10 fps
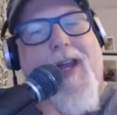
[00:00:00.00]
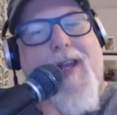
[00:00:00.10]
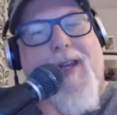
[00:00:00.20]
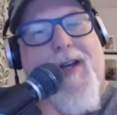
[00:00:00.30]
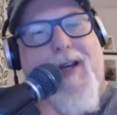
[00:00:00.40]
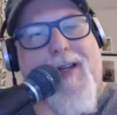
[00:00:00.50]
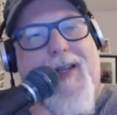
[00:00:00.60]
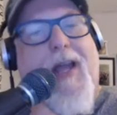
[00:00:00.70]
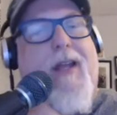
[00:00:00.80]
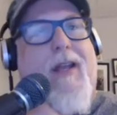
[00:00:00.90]
And
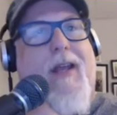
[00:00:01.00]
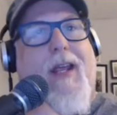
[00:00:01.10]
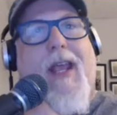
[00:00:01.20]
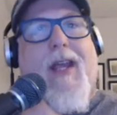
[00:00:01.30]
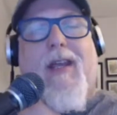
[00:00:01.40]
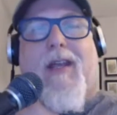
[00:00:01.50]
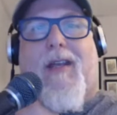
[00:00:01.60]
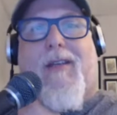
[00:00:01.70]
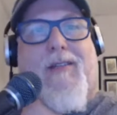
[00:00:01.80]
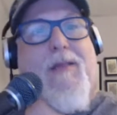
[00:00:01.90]
yet again,
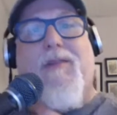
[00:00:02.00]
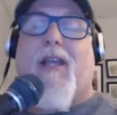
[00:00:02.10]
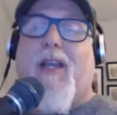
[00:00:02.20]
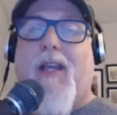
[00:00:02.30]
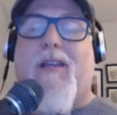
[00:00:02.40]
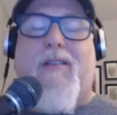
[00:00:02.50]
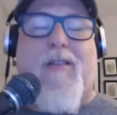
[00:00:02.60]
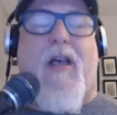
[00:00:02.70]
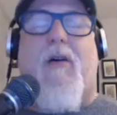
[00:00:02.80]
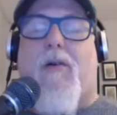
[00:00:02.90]
it seems like it
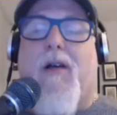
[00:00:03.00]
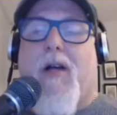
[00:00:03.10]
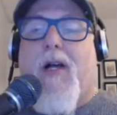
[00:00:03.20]
is. So